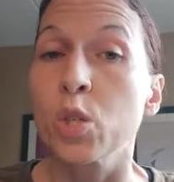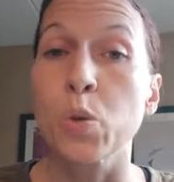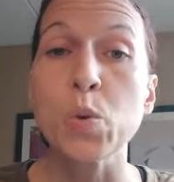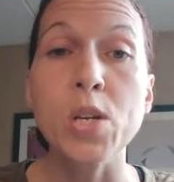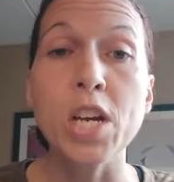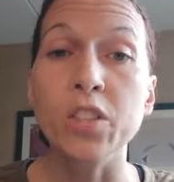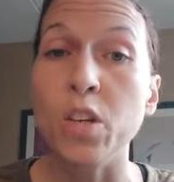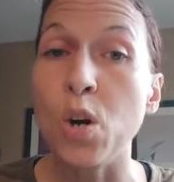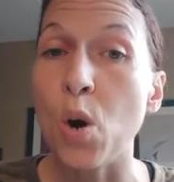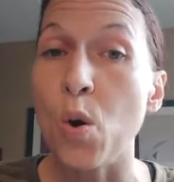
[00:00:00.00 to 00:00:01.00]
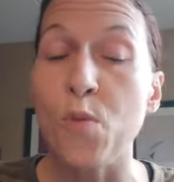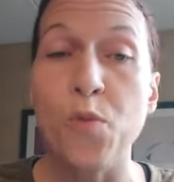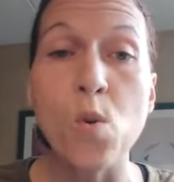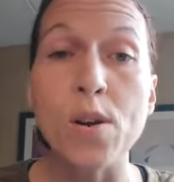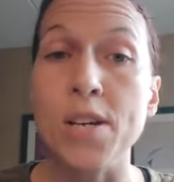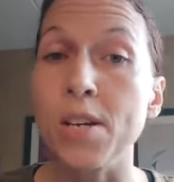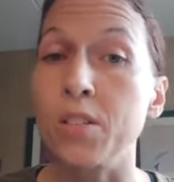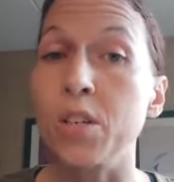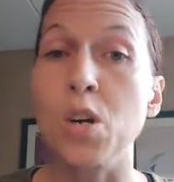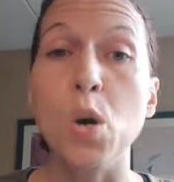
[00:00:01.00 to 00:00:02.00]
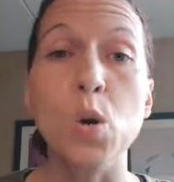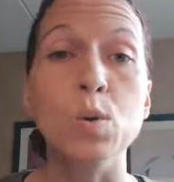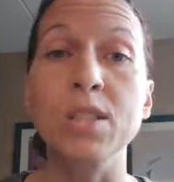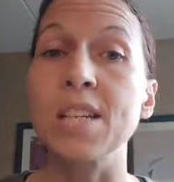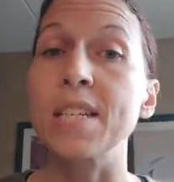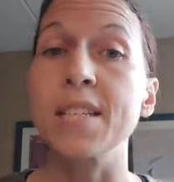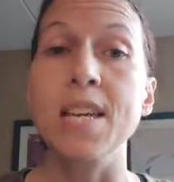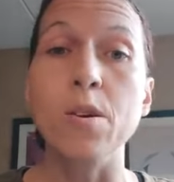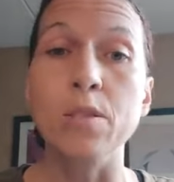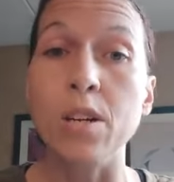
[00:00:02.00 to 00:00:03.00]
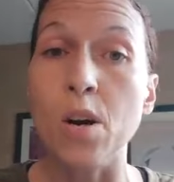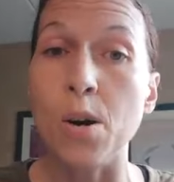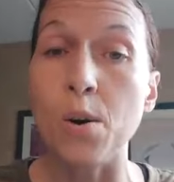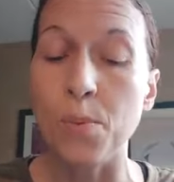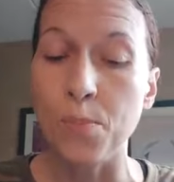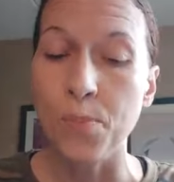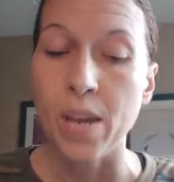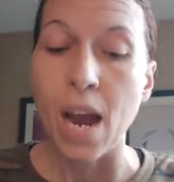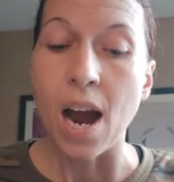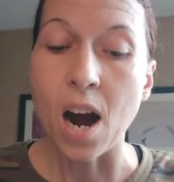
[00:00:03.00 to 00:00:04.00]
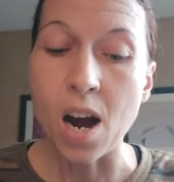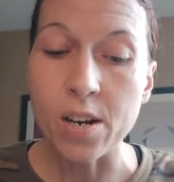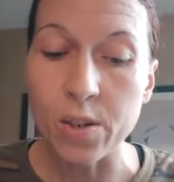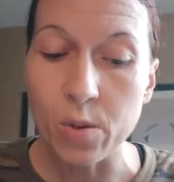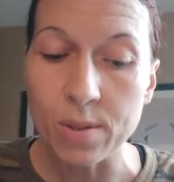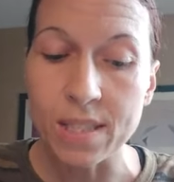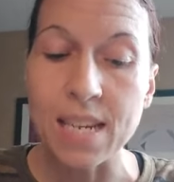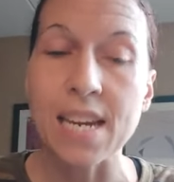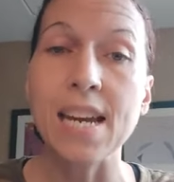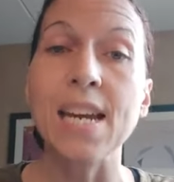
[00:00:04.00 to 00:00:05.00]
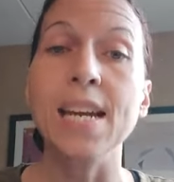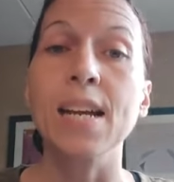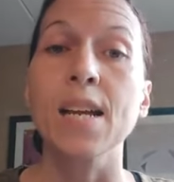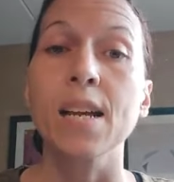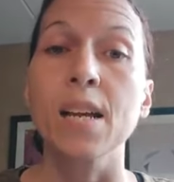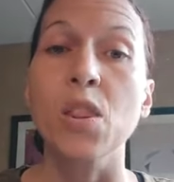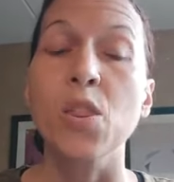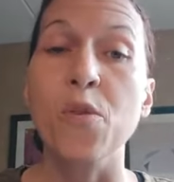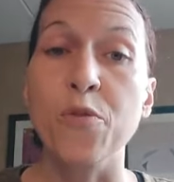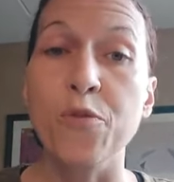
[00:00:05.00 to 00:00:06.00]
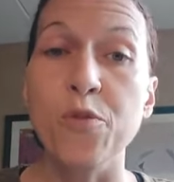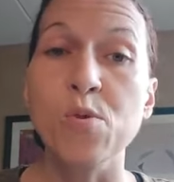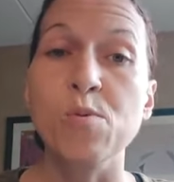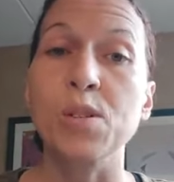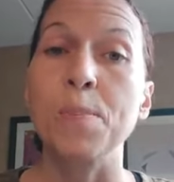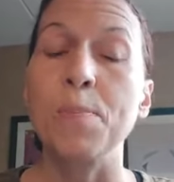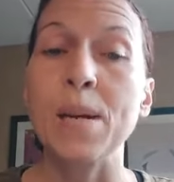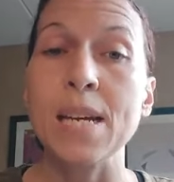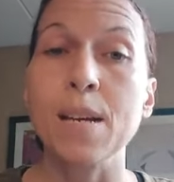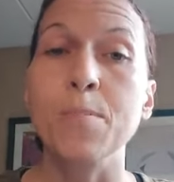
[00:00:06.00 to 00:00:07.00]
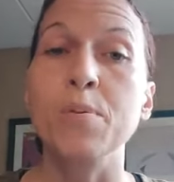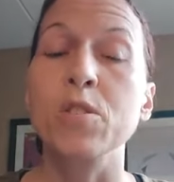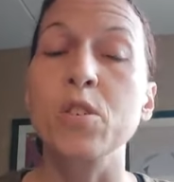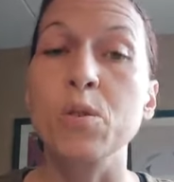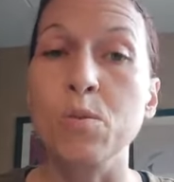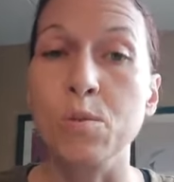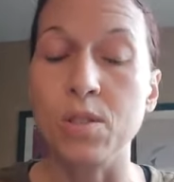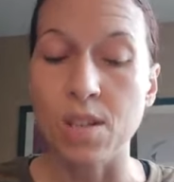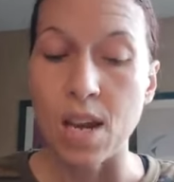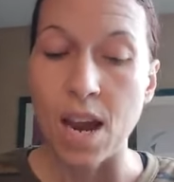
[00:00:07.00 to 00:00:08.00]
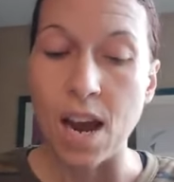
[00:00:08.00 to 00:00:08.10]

two years ago, four years ago, six years ago. Are you seeing the fruit being produced?